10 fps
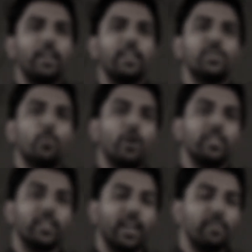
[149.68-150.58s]
is what
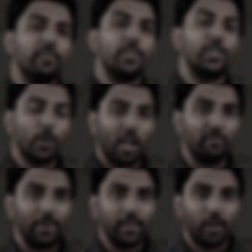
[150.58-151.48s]
the graph should have
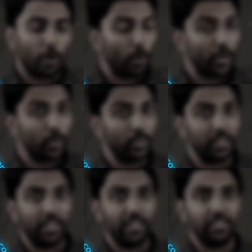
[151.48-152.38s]
been according to the
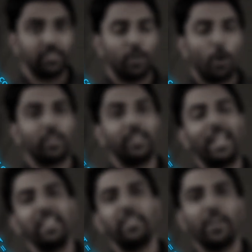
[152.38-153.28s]
theory, or the
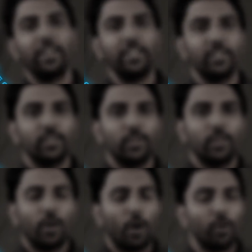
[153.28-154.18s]
then theory,
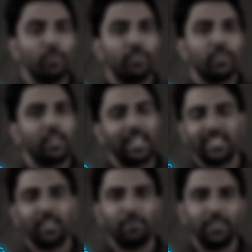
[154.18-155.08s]
or
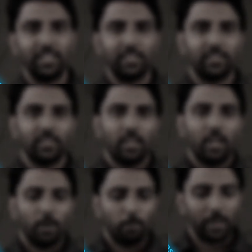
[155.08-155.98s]
classical physics.
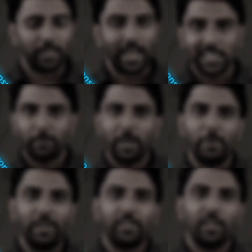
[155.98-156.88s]
But the
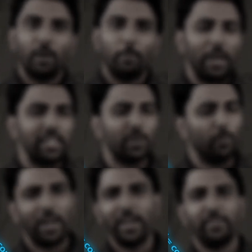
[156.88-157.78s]
experiment paints a
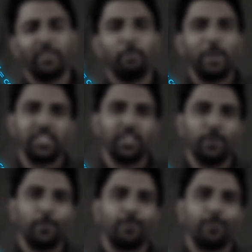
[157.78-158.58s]
very different picture.